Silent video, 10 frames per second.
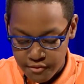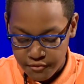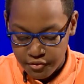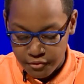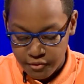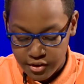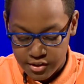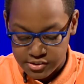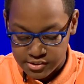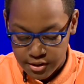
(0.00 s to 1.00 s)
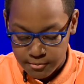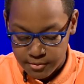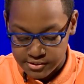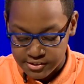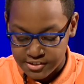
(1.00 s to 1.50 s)
If you're ready to shop,
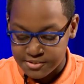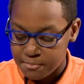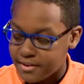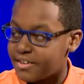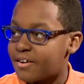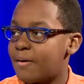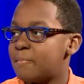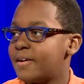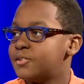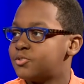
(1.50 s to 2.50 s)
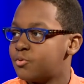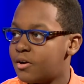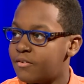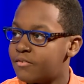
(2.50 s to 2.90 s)
let's start spending on page 12.